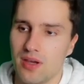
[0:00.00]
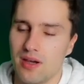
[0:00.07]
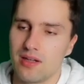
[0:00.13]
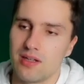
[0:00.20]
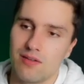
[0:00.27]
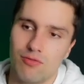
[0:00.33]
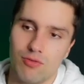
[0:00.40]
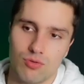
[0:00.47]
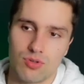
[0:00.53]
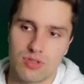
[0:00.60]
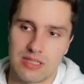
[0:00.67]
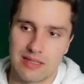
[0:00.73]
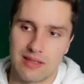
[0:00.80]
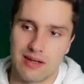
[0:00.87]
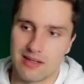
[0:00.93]
And if we want to
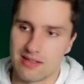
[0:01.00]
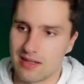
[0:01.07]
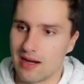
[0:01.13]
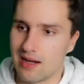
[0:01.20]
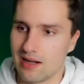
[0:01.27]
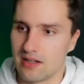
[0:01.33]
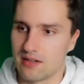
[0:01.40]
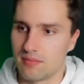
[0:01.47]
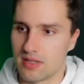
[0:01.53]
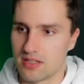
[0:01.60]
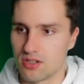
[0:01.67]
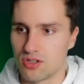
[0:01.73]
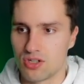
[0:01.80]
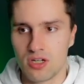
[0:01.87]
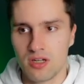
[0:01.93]
send that as a highlighted
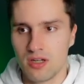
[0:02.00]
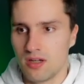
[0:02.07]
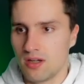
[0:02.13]
message,